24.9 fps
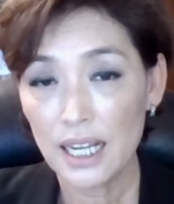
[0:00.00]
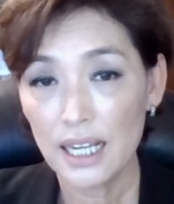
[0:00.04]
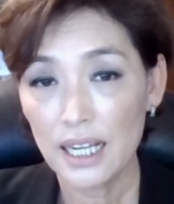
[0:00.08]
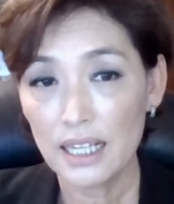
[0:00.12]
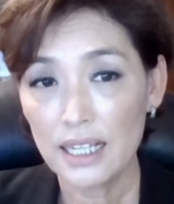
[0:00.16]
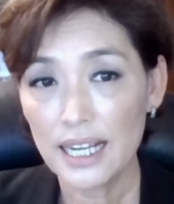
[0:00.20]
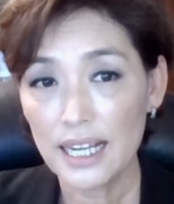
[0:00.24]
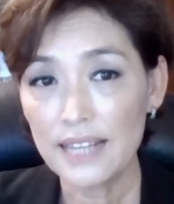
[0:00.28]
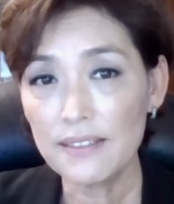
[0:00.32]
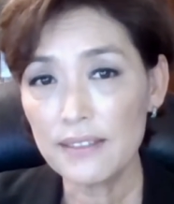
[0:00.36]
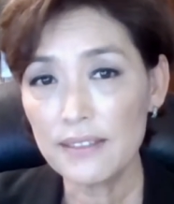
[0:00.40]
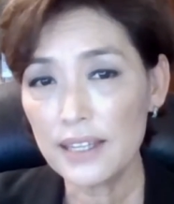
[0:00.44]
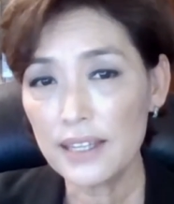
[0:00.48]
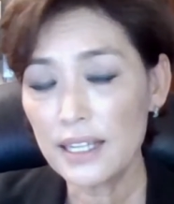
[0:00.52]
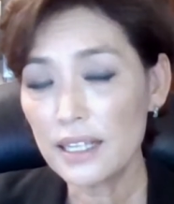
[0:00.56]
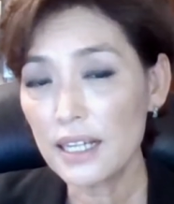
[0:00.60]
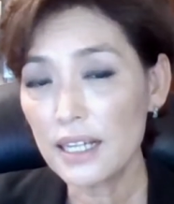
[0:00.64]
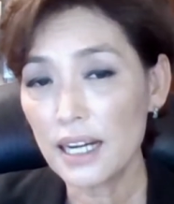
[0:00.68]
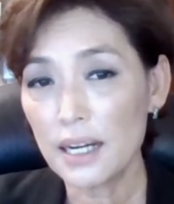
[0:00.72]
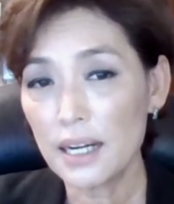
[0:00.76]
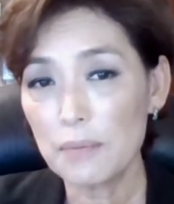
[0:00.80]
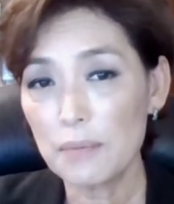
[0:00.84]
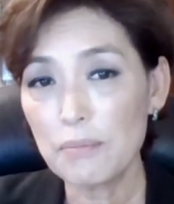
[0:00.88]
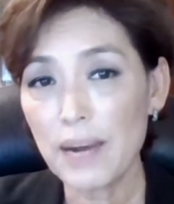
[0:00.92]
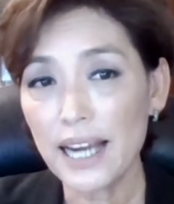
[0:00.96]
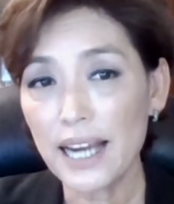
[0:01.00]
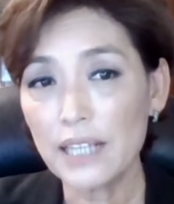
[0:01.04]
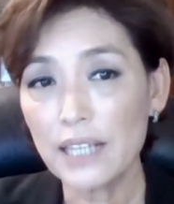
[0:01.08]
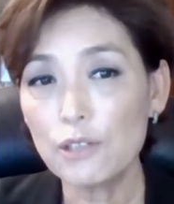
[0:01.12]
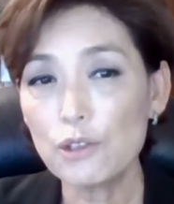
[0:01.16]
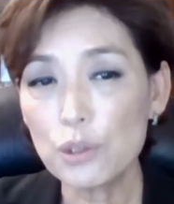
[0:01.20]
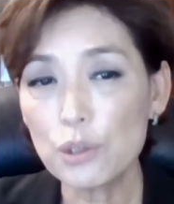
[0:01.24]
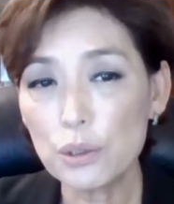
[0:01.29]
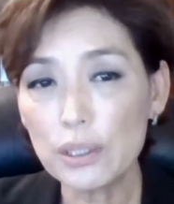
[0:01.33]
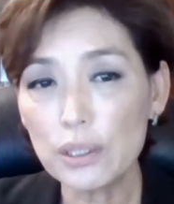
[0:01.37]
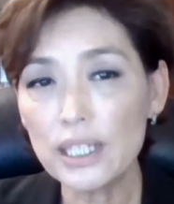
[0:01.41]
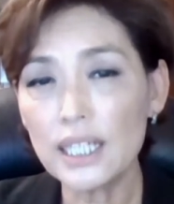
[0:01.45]
And I think uh, by
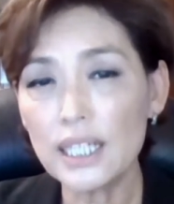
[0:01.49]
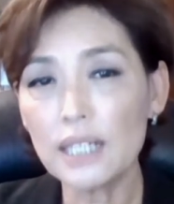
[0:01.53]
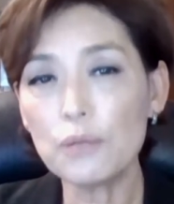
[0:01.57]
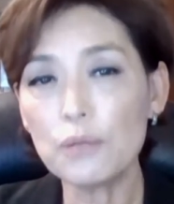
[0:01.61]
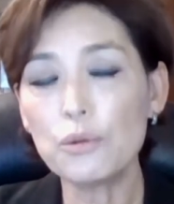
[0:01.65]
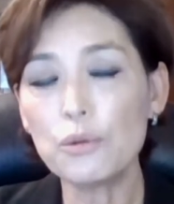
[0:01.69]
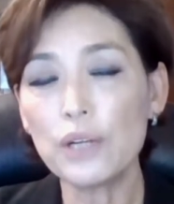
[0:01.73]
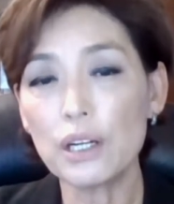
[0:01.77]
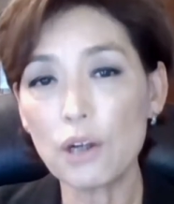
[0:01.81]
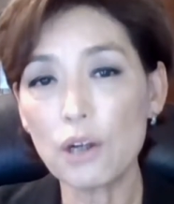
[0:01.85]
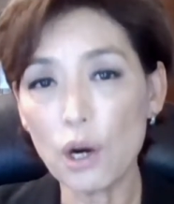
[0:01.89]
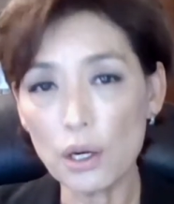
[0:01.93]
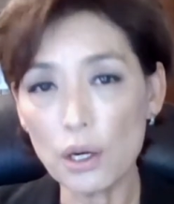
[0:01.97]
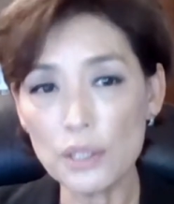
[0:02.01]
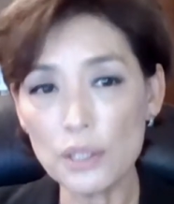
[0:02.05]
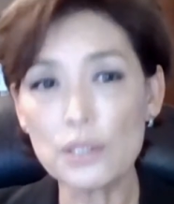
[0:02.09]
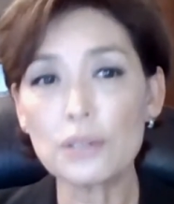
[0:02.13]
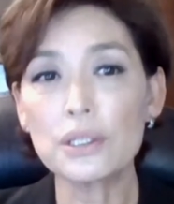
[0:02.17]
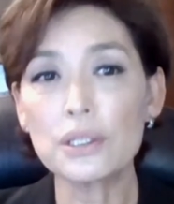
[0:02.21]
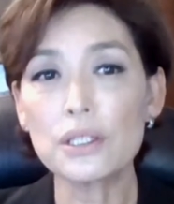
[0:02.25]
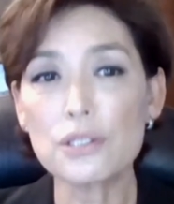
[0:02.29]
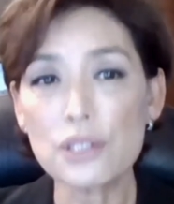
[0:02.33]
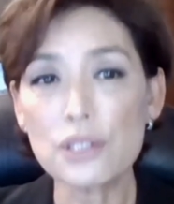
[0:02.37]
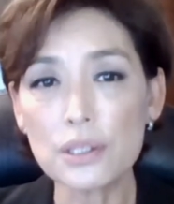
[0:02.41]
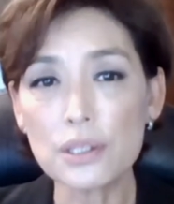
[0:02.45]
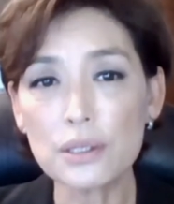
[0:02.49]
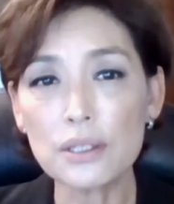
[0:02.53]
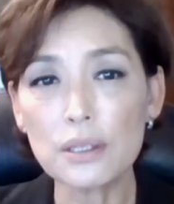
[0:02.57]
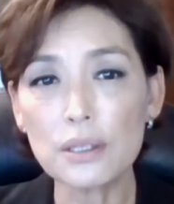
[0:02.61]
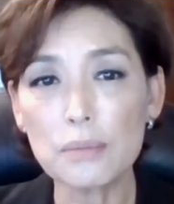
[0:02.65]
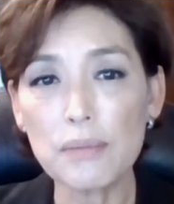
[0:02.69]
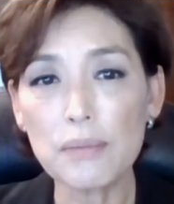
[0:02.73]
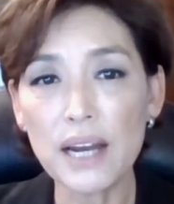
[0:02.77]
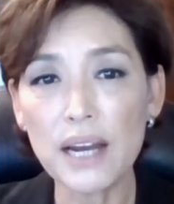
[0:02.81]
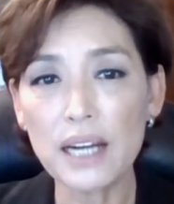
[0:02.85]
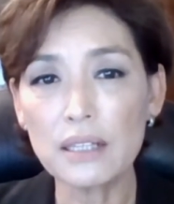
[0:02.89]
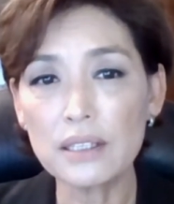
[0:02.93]
doing it, we're also
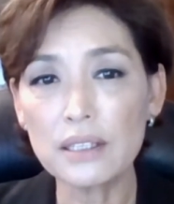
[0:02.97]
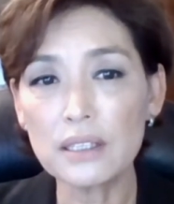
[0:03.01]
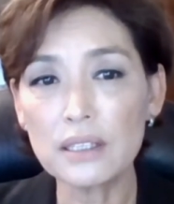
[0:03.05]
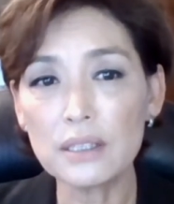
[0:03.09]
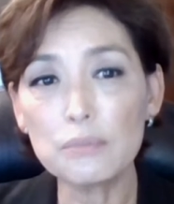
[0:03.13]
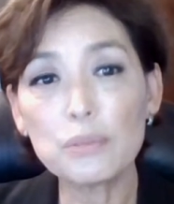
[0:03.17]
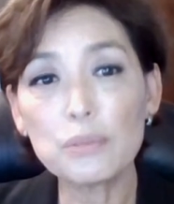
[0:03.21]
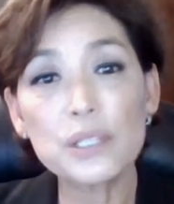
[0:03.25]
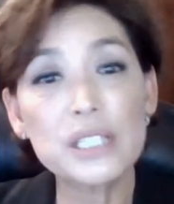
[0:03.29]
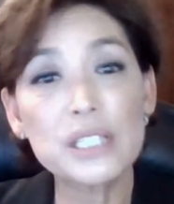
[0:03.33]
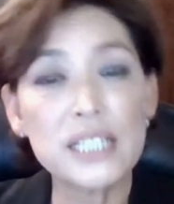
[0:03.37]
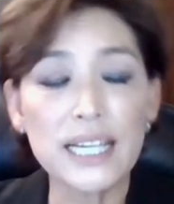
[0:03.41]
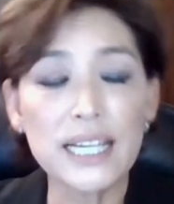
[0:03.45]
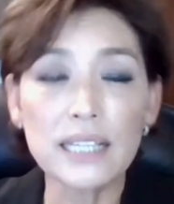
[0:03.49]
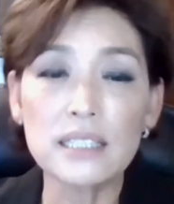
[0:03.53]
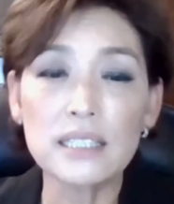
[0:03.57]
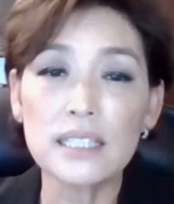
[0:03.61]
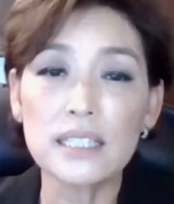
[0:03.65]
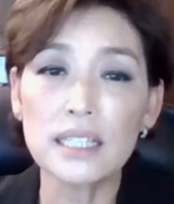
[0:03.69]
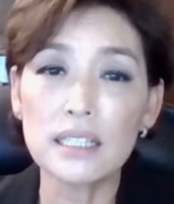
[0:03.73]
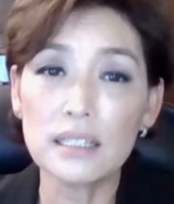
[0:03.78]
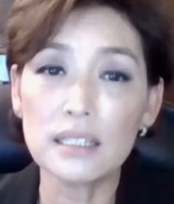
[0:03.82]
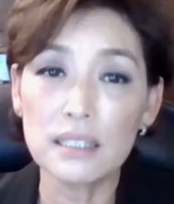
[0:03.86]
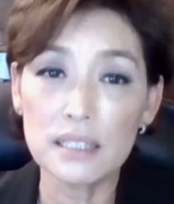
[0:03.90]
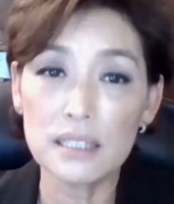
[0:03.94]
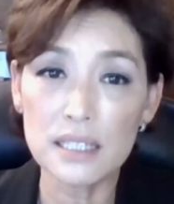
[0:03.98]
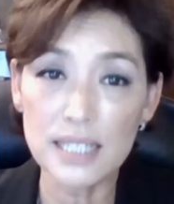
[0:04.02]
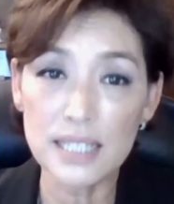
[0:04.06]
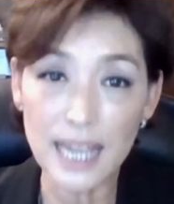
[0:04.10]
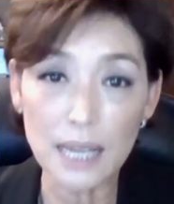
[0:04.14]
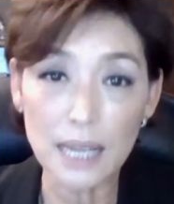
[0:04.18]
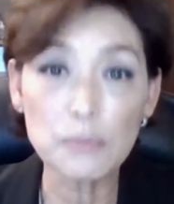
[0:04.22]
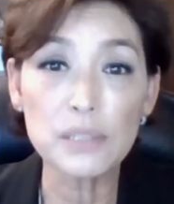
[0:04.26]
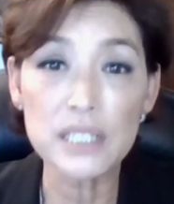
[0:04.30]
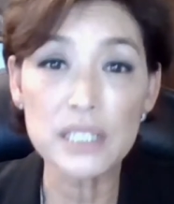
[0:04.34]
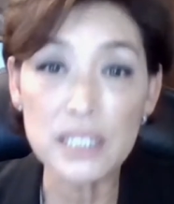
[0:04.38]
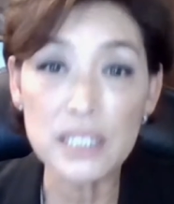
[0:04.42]
concerned about the protecting the
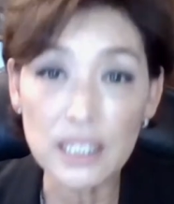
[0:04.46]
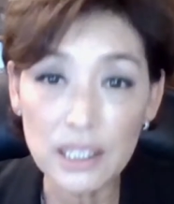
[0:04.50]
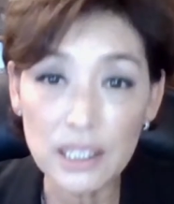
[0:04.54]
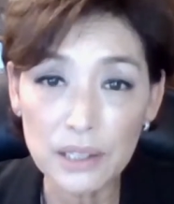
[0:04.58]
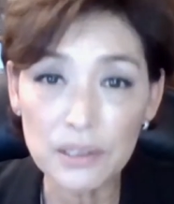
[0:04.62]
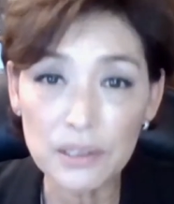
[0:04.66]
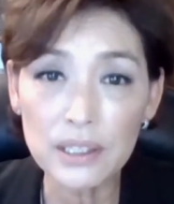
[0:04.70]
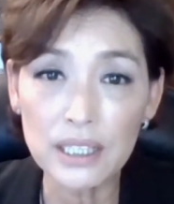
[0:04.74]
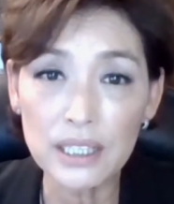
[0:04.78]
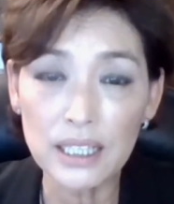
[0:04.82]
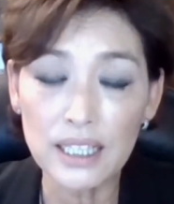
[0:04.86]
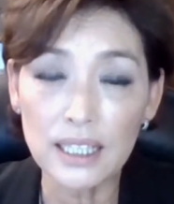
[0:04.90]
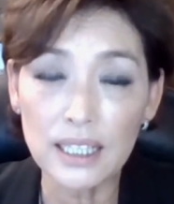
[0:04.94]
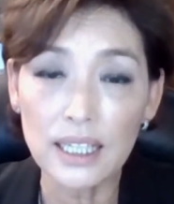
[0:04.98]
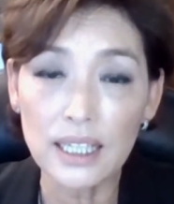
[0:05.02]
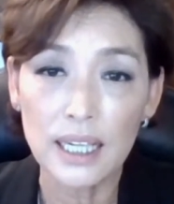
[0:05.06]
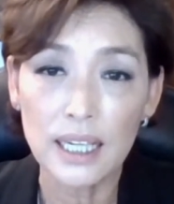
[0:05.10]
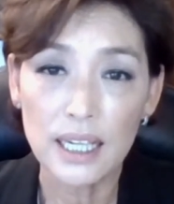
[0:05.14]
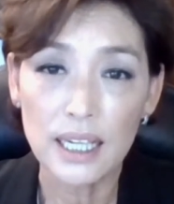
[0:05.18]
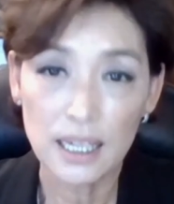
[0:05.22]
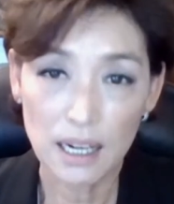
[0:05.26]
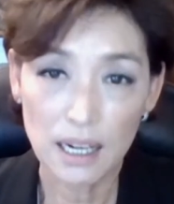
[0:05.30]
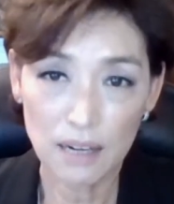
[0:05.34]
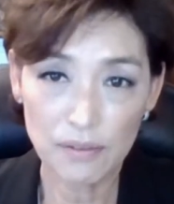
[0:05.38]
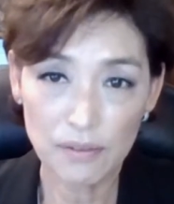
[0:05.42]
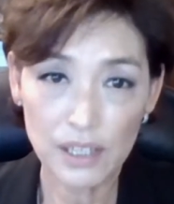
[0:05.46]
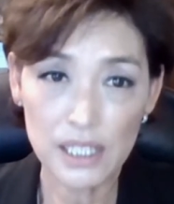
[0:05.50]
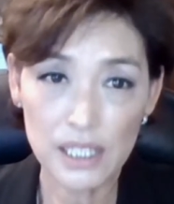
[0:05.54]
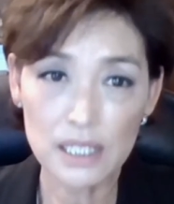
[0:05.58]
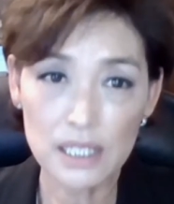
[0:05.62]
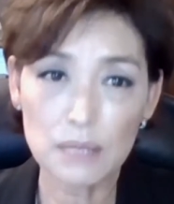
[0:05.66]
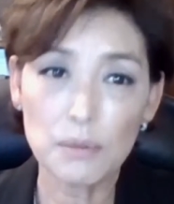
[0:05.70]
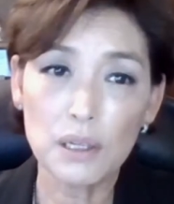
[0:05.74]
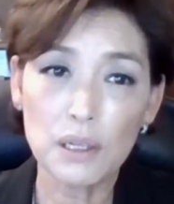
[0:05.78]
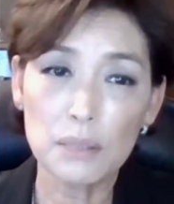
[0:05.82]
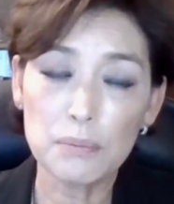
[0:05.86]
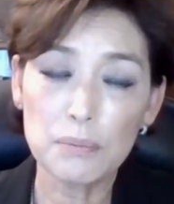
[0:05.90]
cybersecurity of our
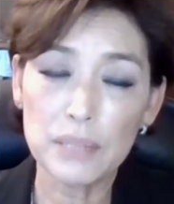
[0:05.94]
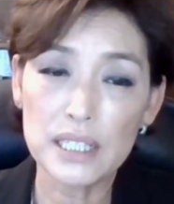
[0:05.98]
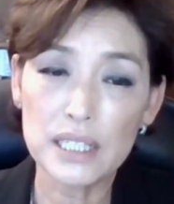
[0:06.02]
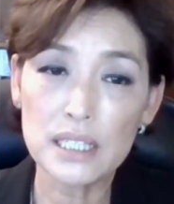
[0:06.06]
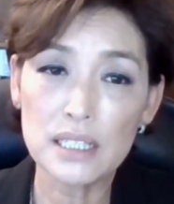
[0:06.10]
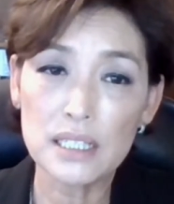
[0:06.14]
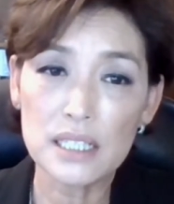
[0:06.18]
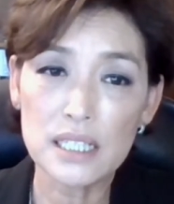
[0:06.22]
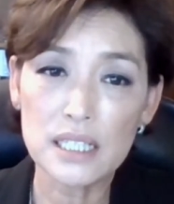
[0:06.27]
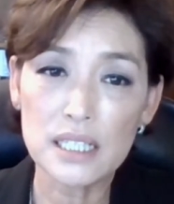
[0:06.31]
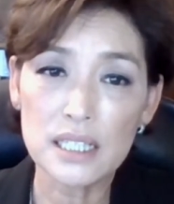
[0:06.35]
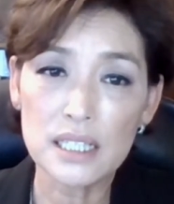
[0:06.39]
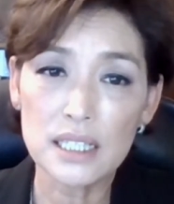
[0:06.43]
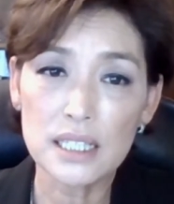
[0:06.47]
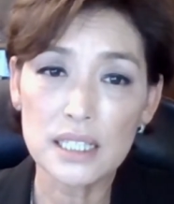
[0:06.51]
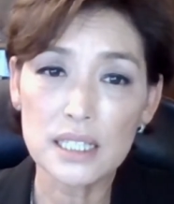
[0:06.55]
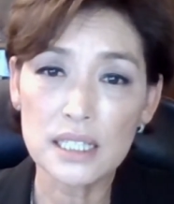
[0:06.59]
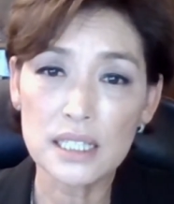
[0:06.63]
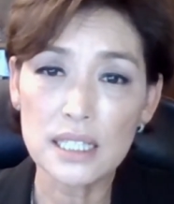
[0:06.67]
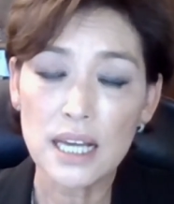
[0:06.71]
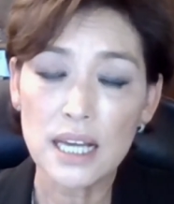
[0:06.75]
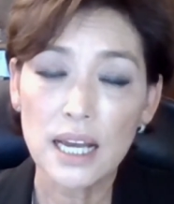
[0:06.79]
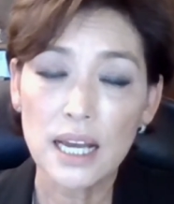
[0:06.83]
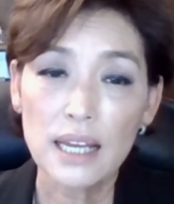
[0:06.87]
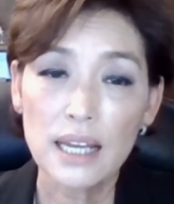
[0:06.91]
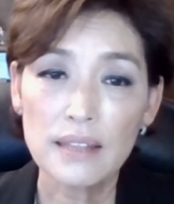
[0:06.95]
small businesses.